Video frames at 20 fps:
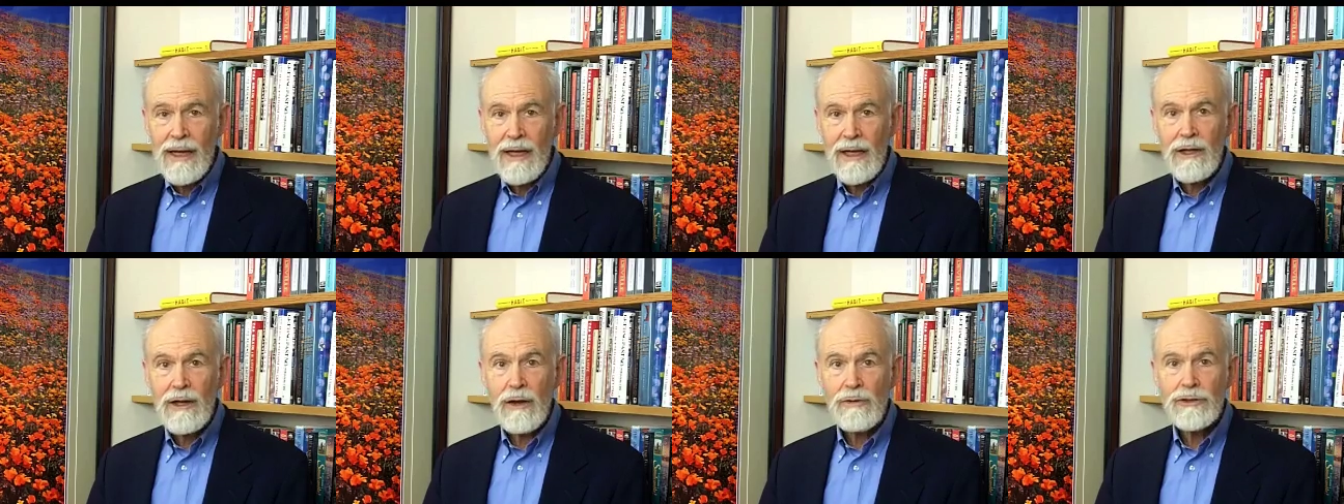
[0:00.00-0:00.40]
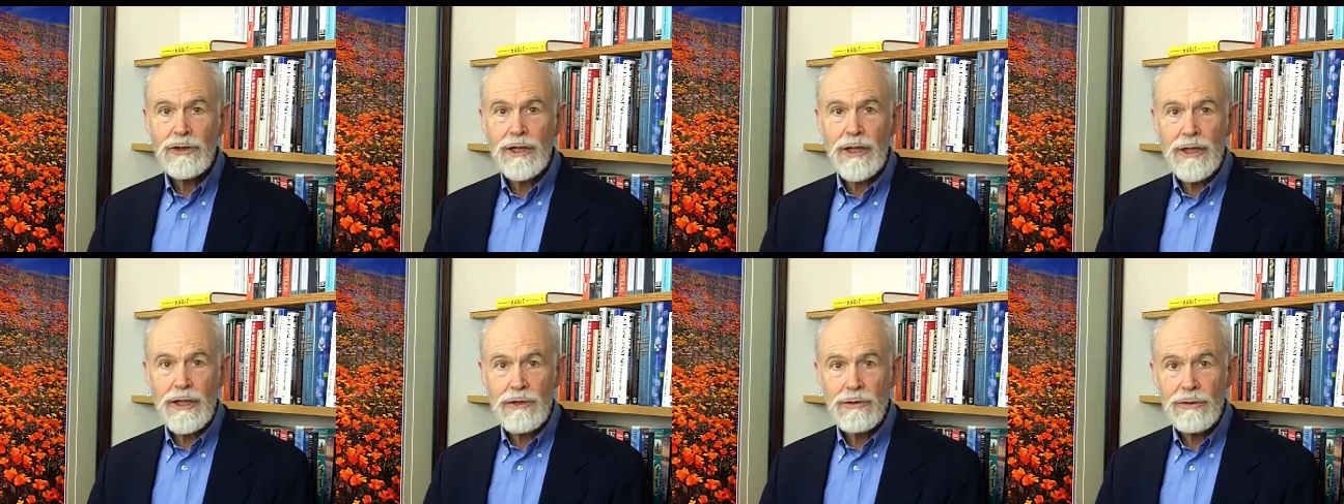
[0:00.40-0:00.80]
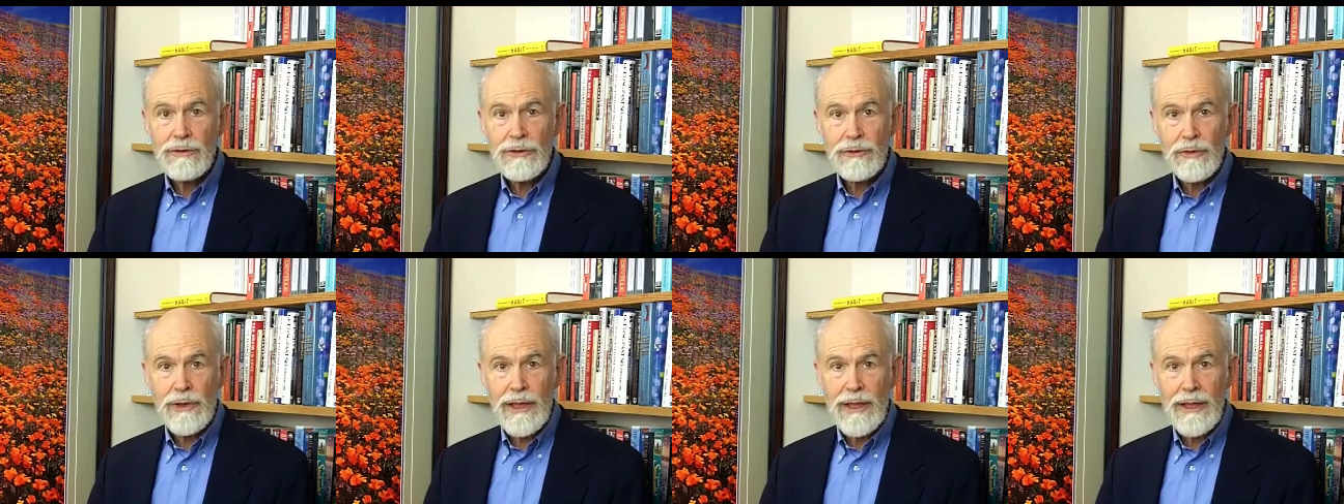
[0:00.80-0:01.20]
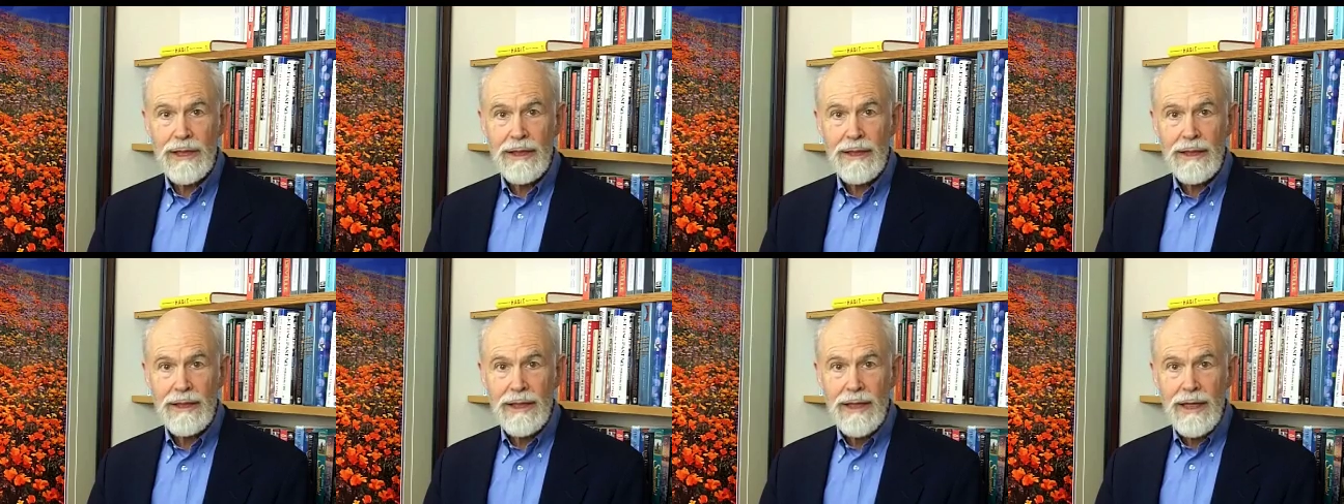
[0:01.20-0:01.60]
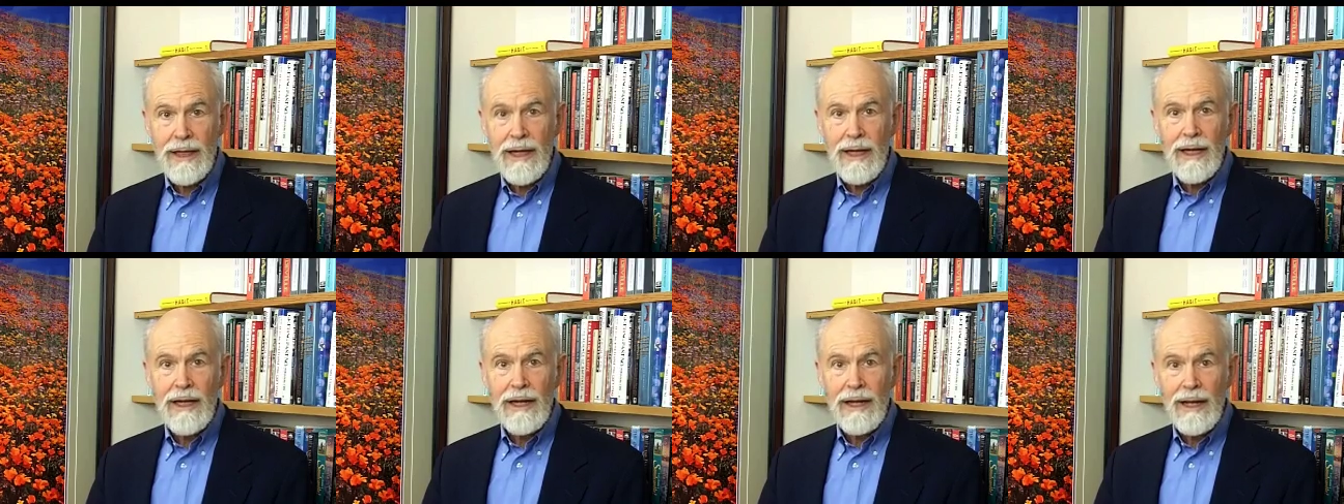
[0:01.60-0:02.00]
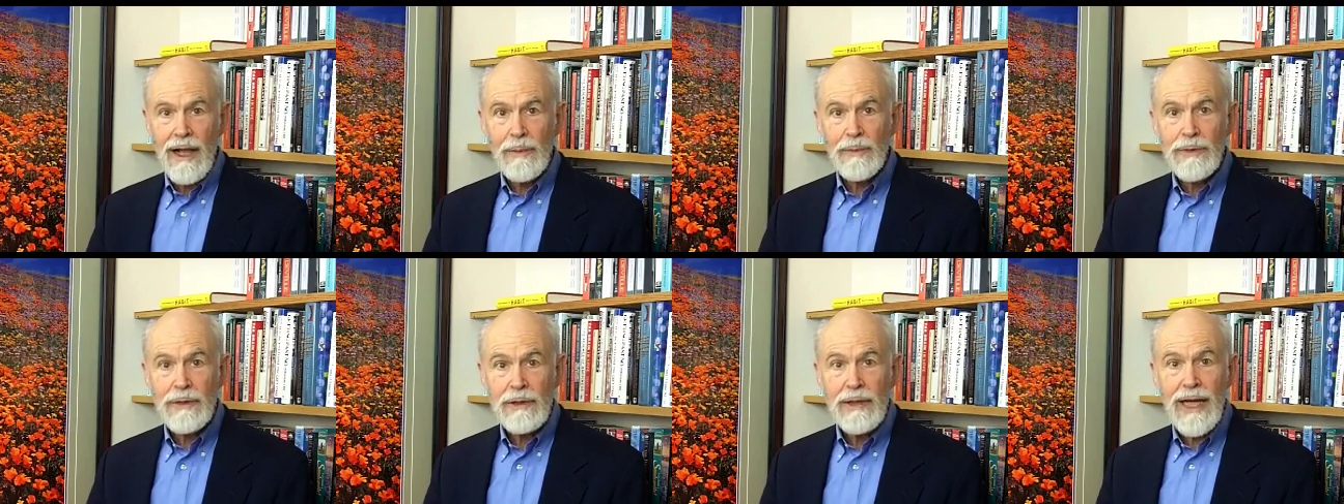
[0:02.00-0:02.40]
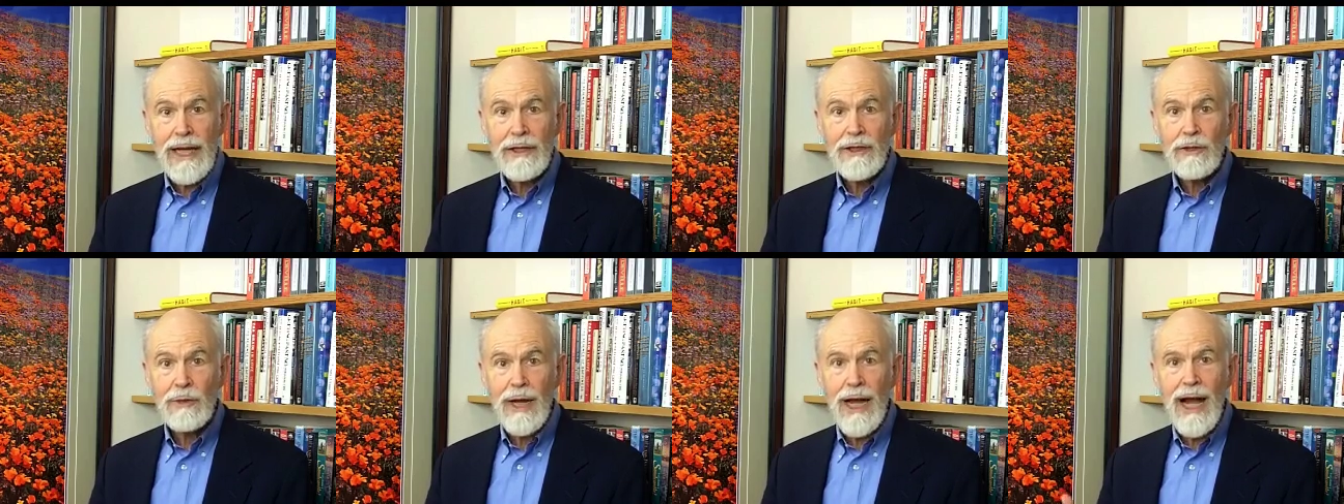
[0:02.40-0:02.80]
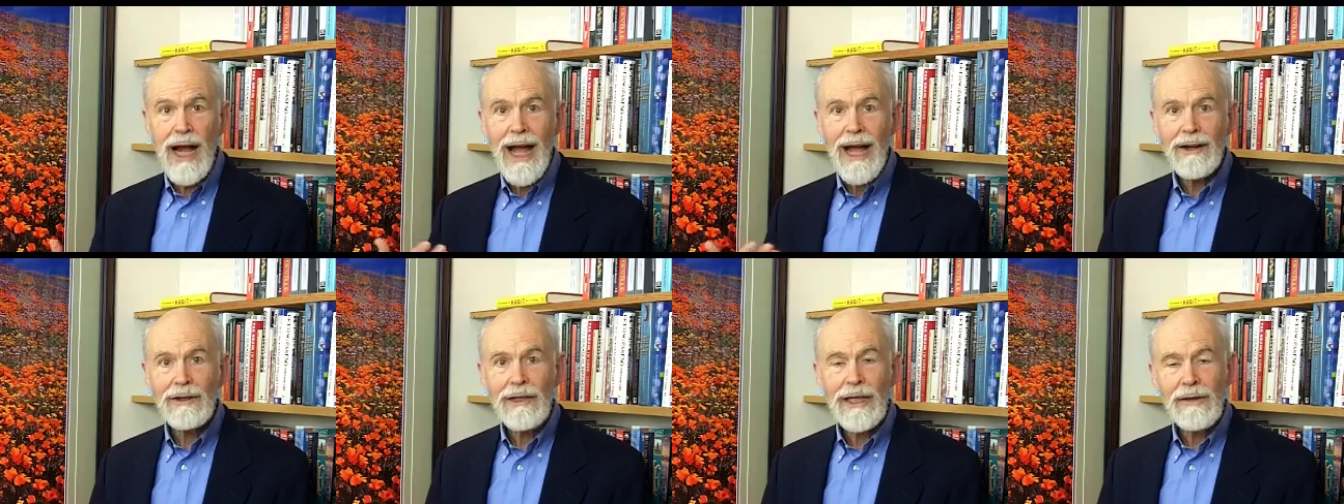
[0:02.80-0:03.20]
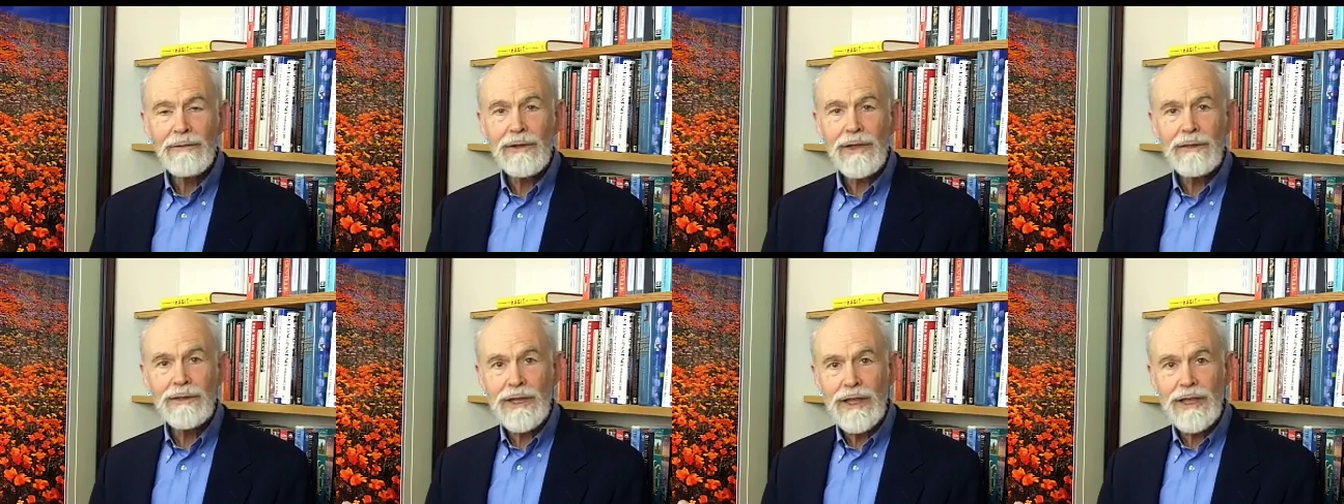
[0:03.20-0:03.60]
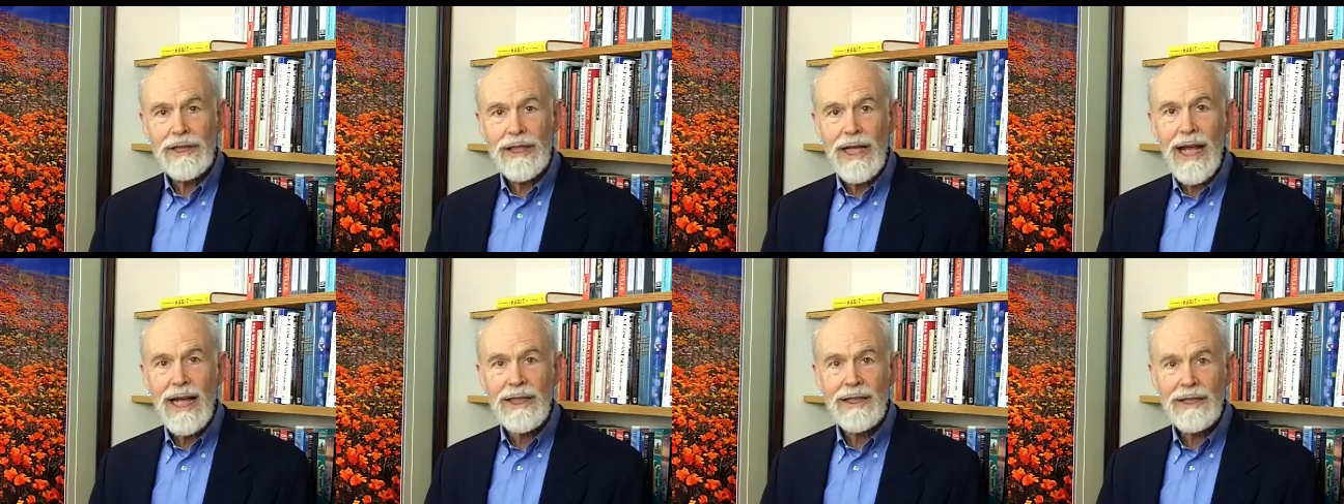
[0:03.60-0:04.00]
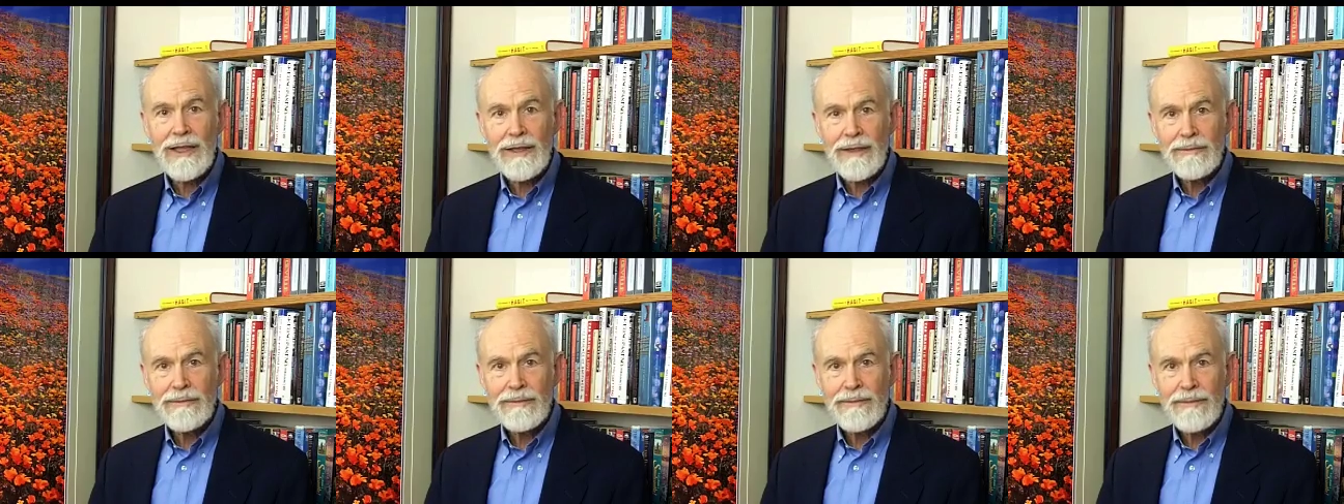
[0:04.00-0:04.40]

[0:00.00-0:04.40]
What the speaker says: A coach can usually help you get to a higher level of success